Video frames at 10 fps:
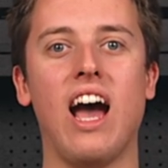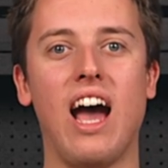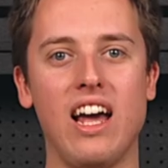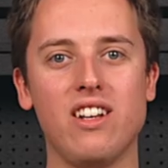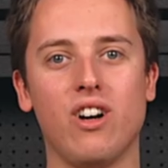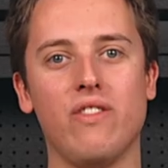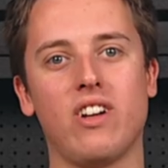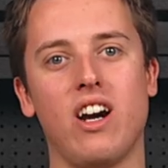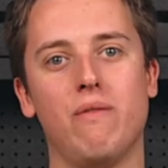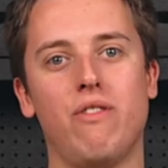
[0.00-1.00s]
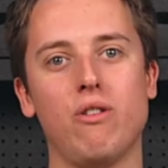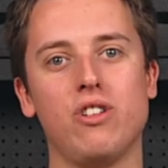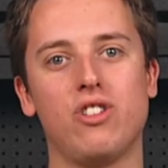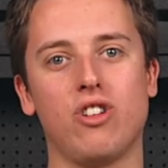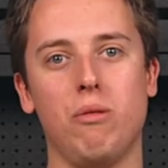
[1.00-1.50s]
and overcome
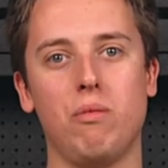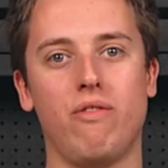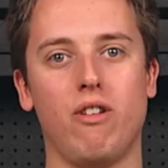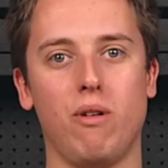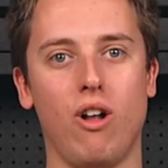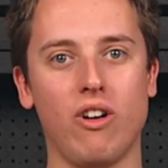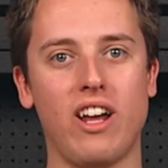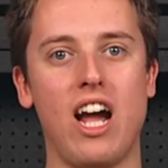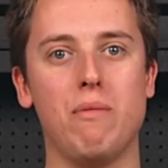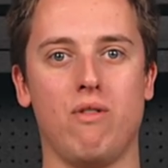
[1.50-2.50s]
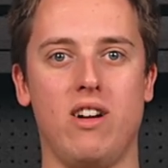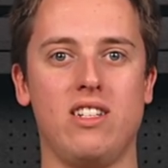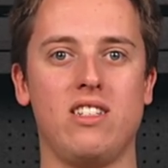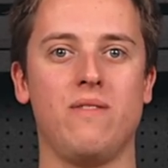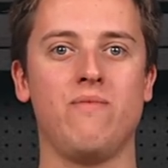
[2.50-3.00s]
voltage drop from long cable runs.